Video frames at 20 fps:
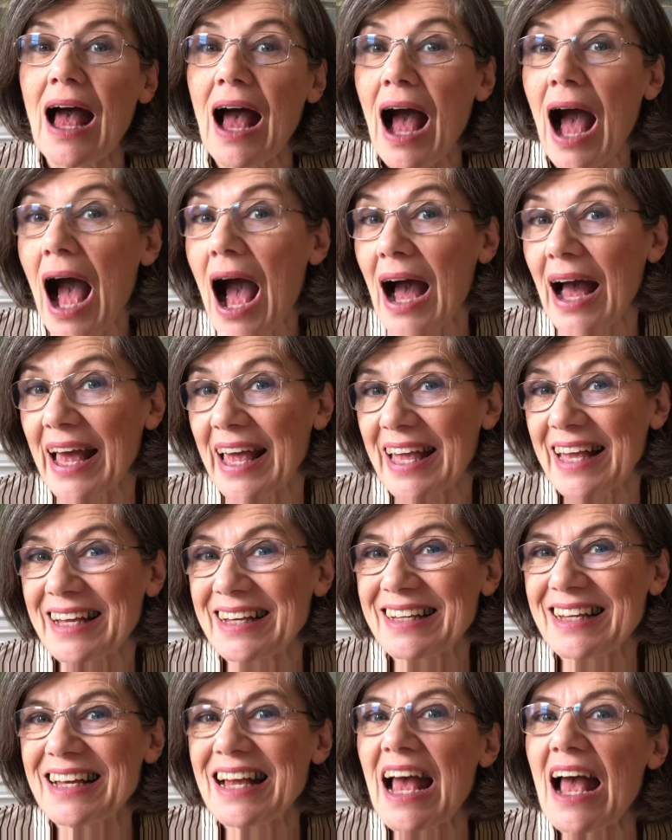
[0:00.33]
Hi.
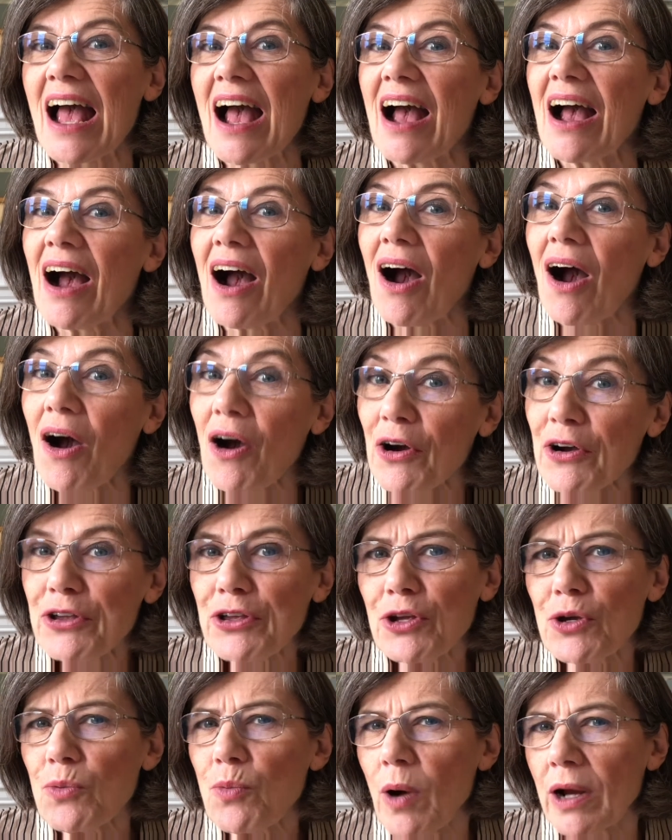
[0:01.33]
Are
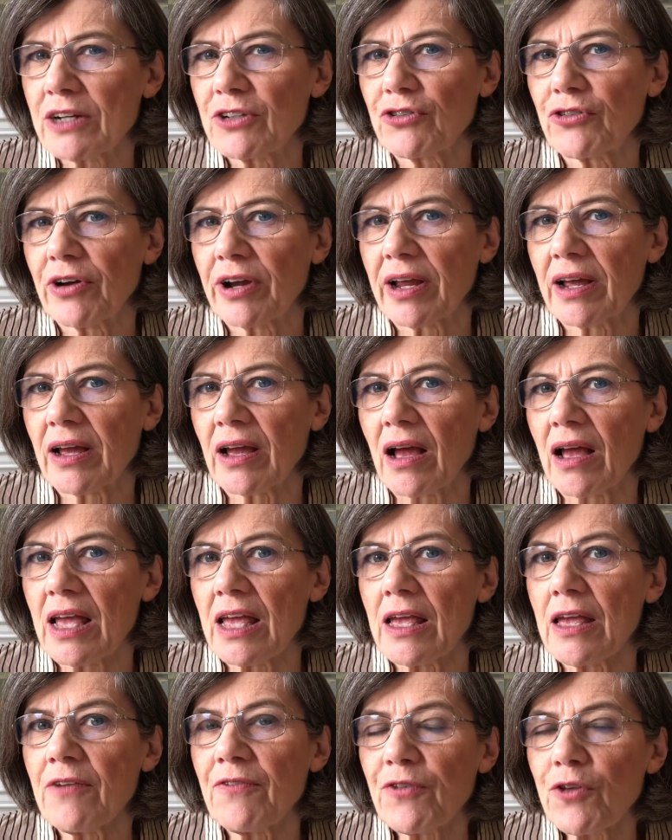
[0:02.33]
you wondering
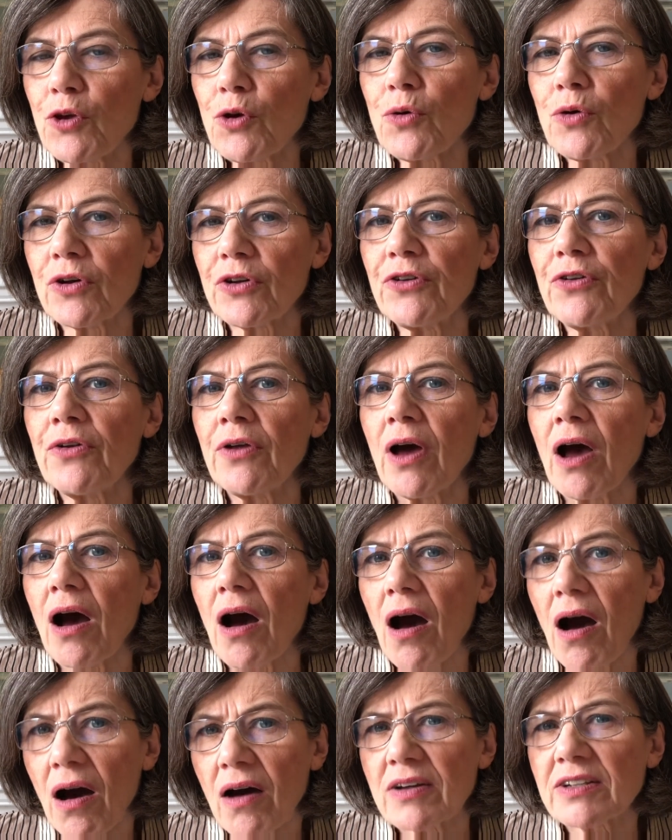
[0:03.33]
if you can
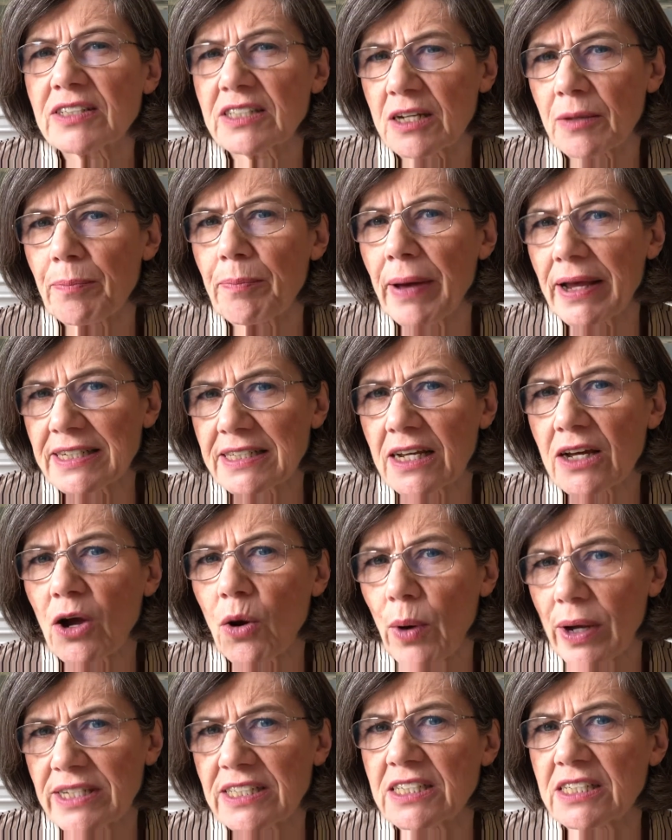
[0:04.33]
ask better
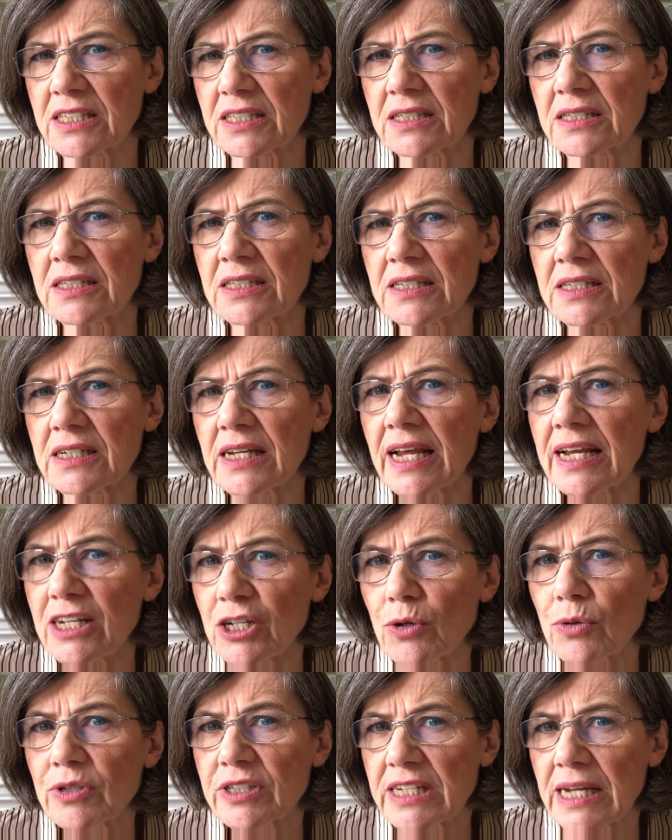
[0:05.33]
questions in
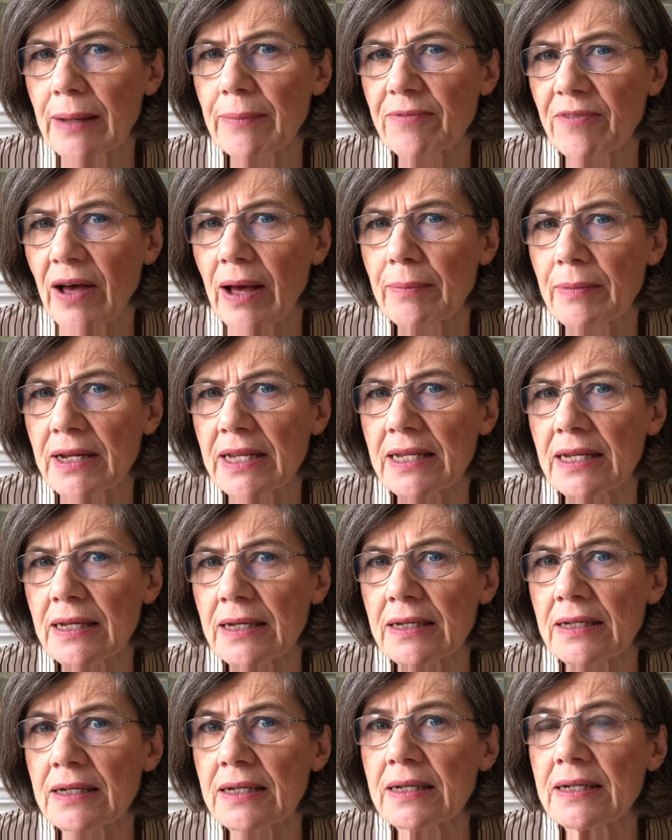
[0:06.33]
your step family
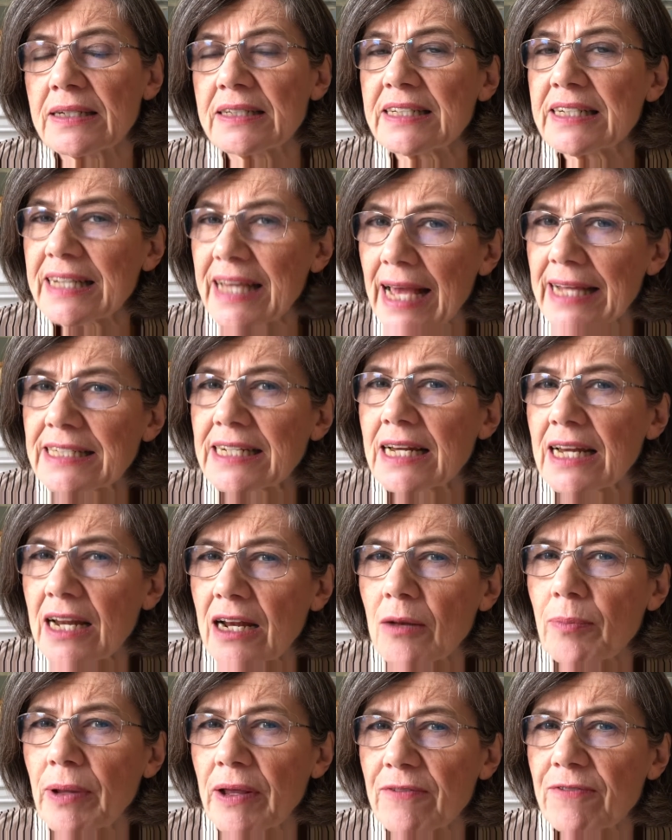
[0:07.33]
to get a
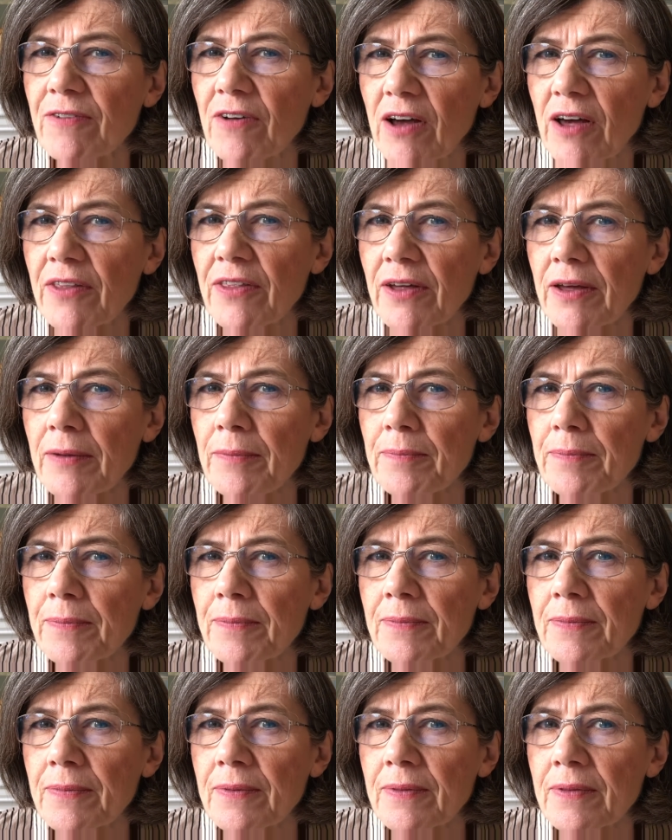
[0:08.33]
little bit further?
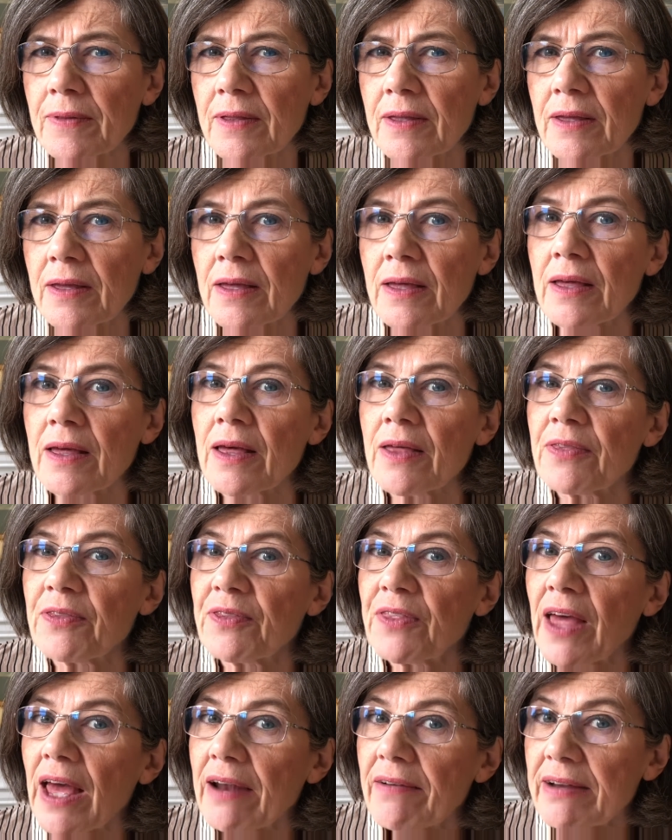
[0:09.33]

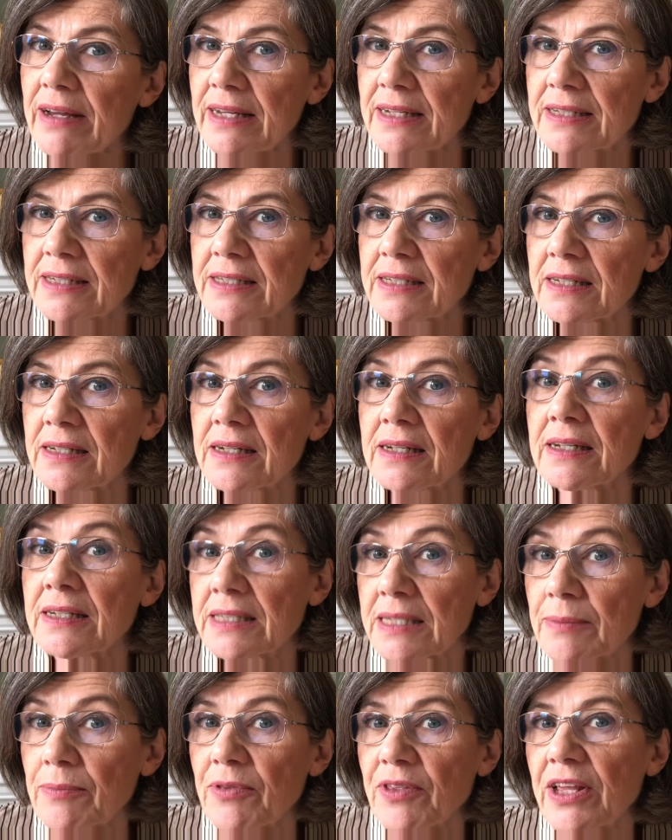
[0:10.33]
There is
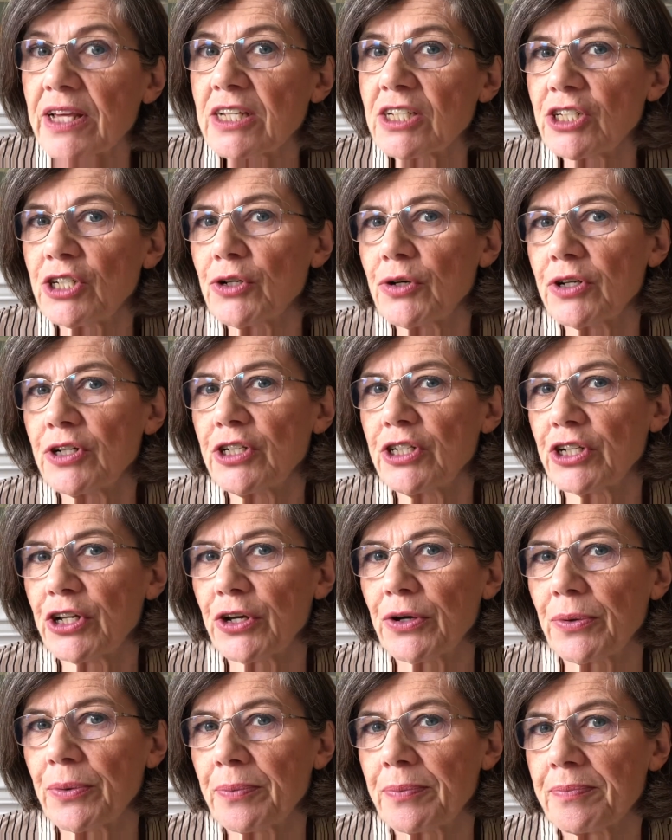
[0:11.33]
some things you can
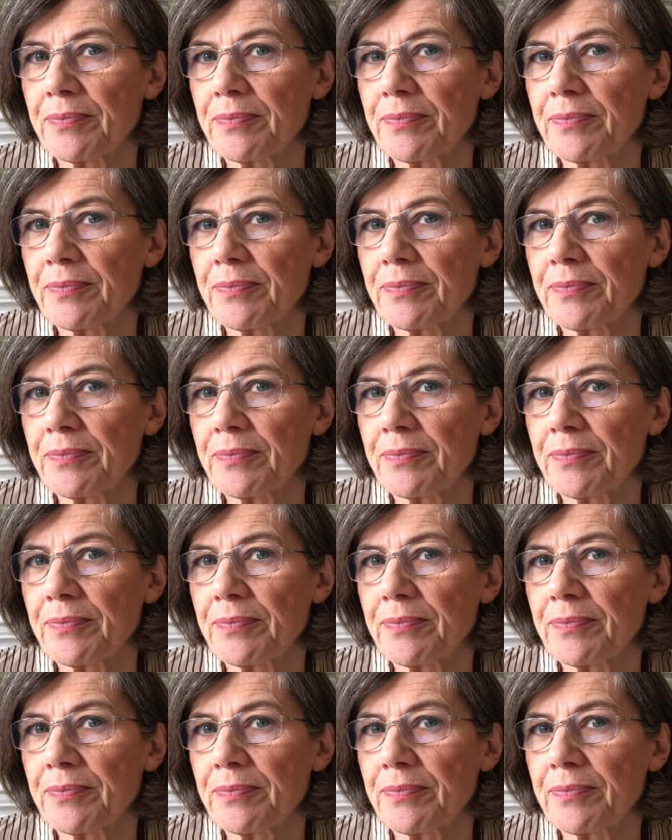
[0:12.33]
do.